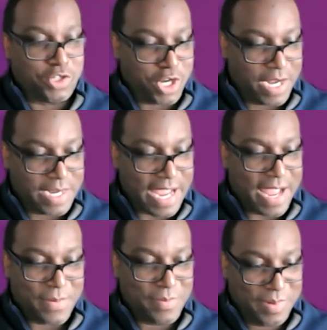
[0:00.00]
should
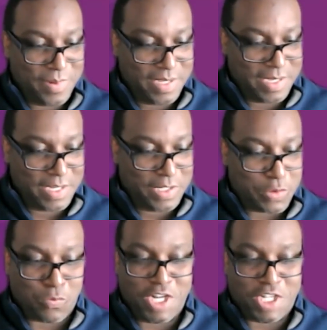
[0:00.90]

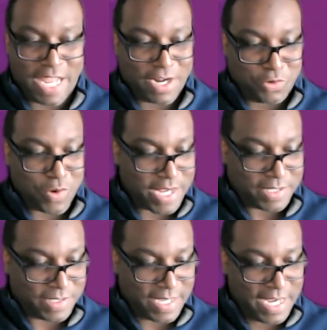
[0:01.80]
reach that
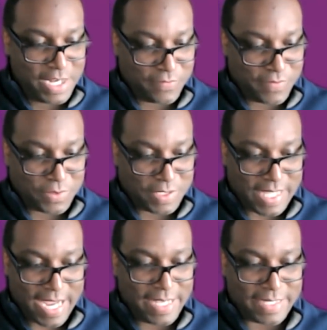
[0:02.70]
address each of those
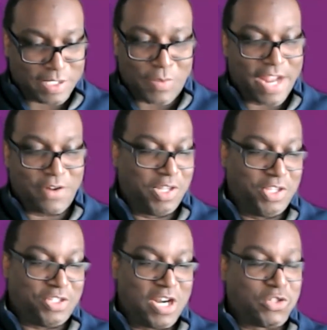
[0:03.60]
things. And so that
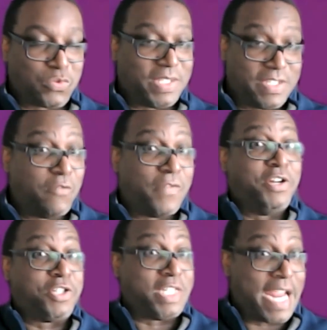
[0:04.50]
really starts with
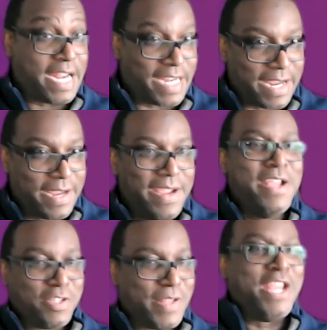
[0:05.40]
self-understanding
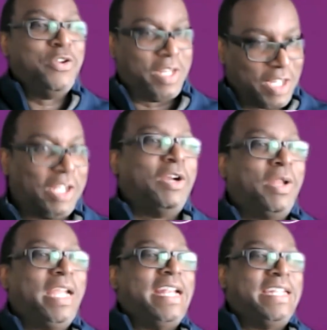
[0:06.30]
so that you can
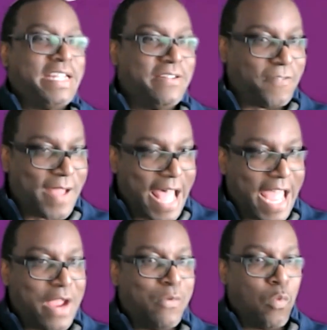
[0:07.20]
clearly
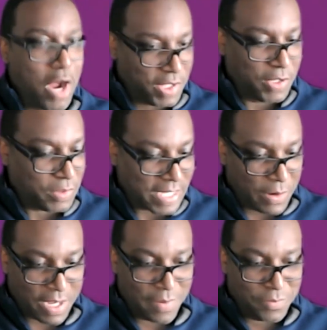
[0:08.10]
identify what those
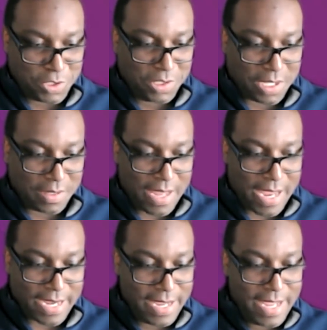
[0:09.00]
outcomes should look
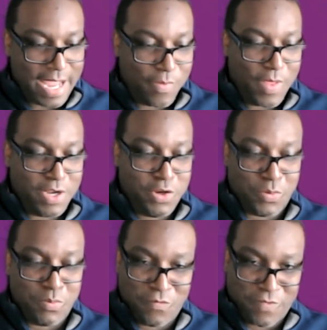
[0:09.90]
like. And then
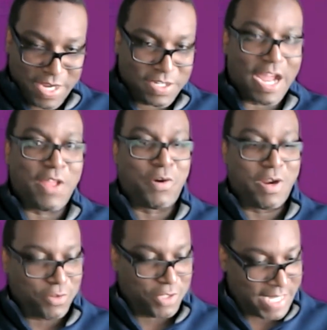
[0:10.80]
you're moving to other
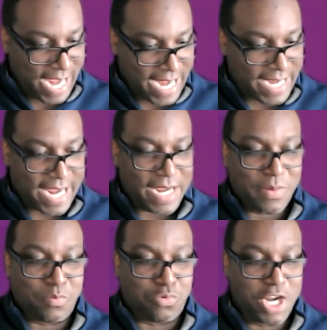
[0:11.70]

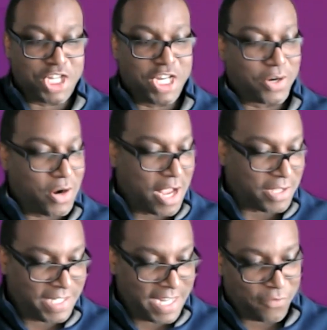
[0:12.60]
understanding, bridging
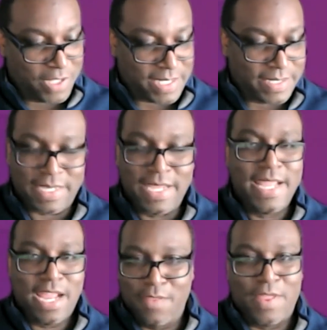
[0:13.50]
across differences.
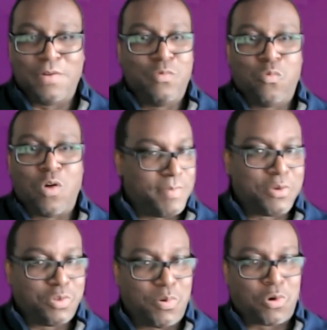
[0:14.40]
And then what's
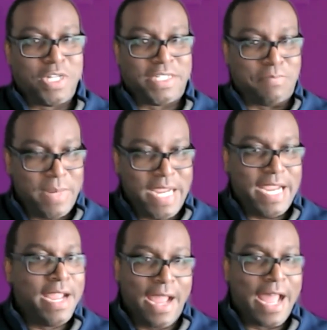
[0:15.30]
most important to
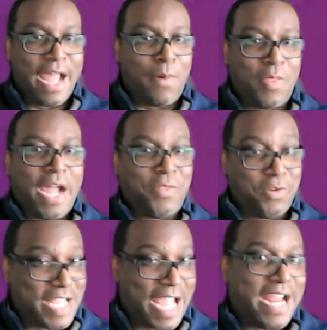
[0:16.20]
me on the
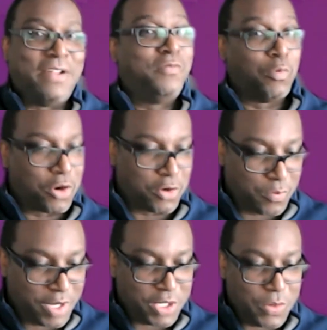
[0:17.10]
other side of the work
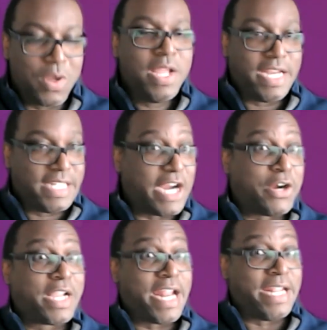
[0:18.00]
that we do,
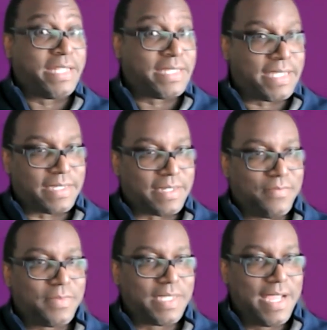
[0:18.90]
interrogating the
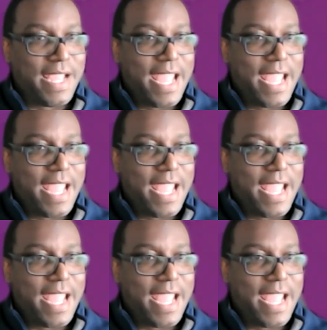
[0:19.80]
systems.